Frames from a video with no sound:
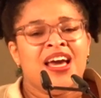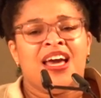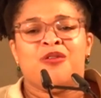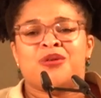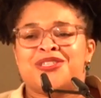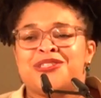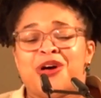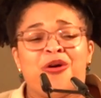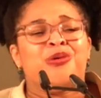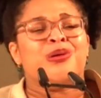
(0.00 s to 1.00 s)
it was
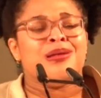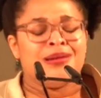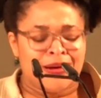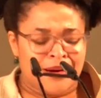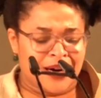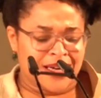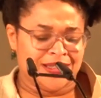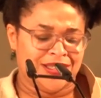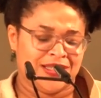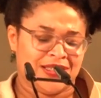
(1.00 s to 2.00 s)
so
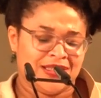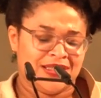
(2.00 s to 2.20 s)
large.